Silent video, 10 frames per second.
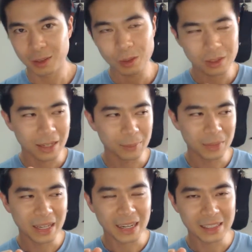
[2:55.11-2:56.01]
Took
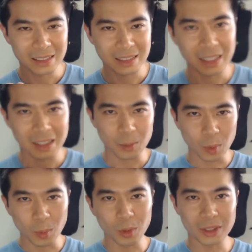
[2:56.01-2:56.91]
me ages to get the
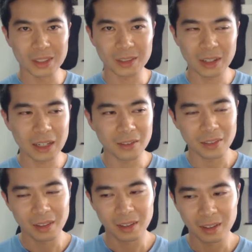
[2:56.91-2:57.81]
proportions right of
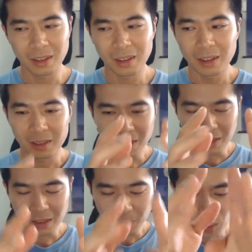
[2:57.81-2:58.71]
the
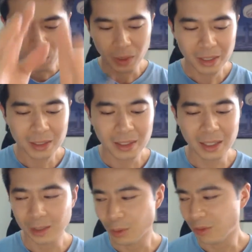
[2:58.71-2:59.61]
body, and the
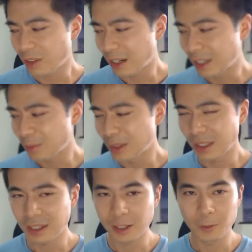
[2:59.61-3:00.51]
legs were fine, but
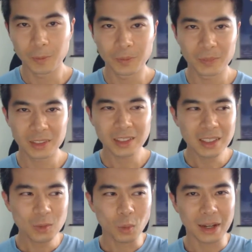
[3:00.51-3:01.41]
then just
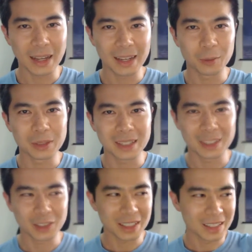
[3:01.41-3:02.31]
this one hand was
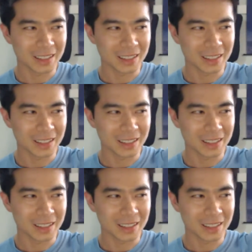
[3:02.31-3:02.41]
tricky.